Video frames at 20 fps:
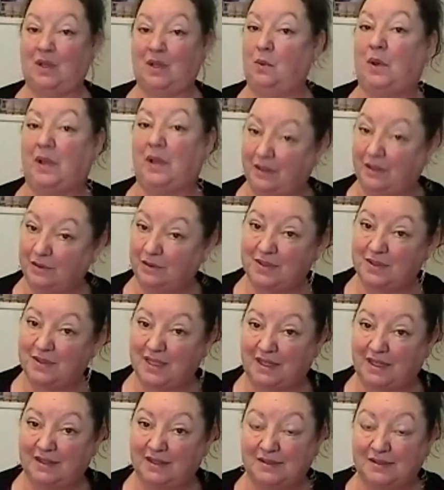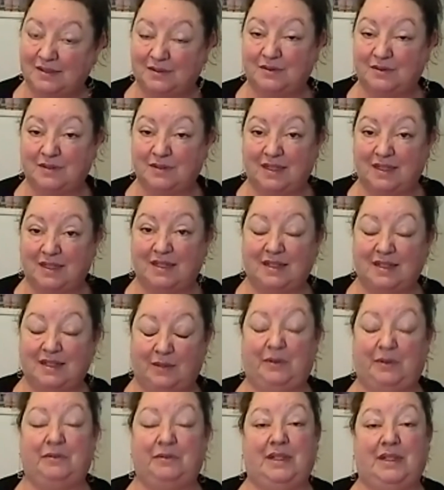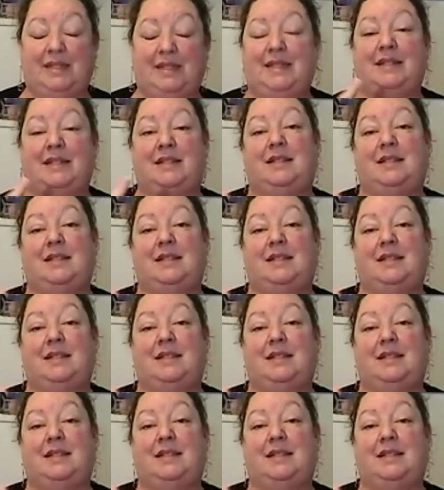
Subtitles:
what you don't see. And we really need